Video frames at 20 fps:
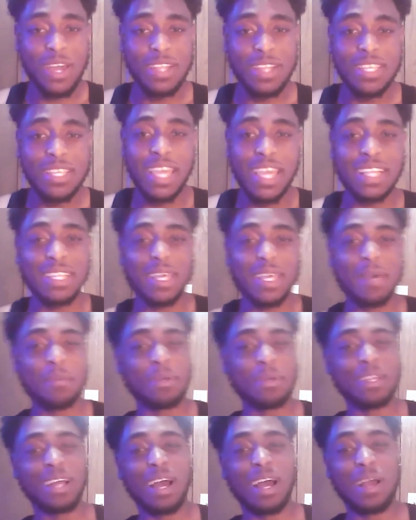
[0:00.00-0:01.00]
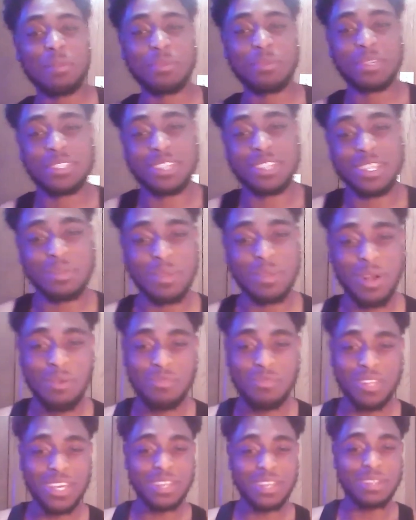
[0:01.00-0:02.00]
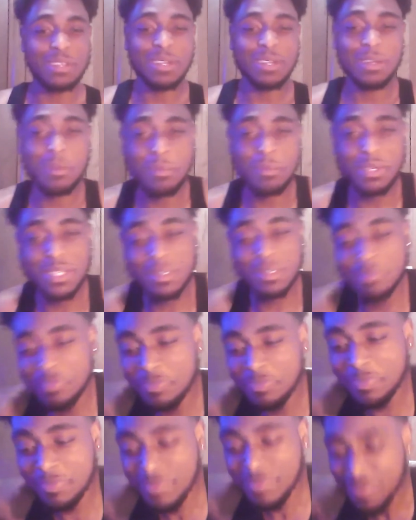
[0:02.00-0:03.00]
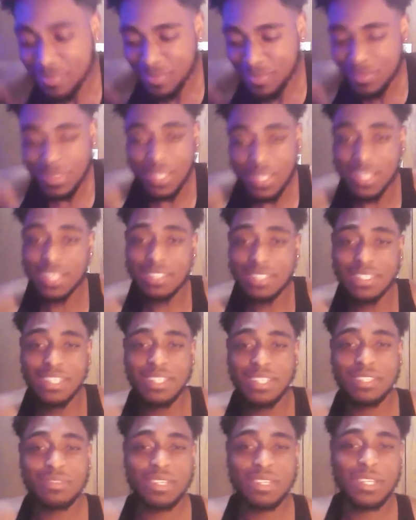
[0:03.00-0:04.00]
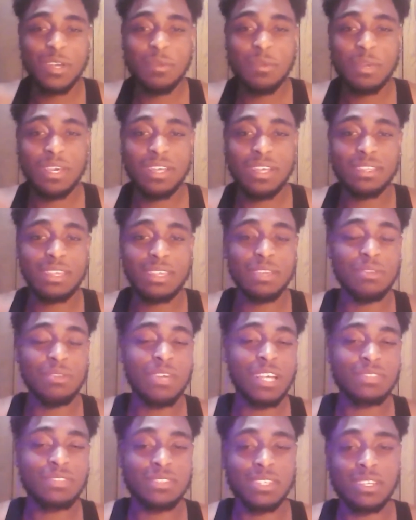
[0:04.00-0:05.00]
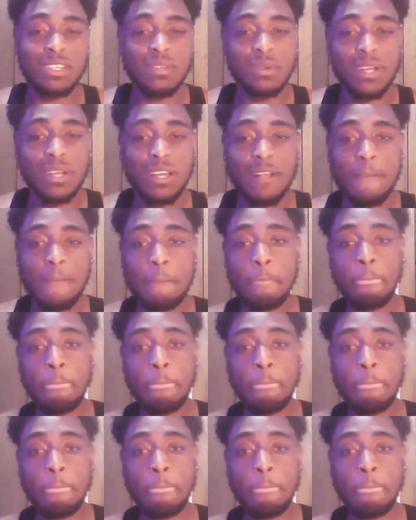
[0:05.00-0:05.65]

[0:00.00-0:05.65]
take that, but I appreciate it, bro. I'm flattered. But that's the end of the video, man. Thank you guys for sticking around.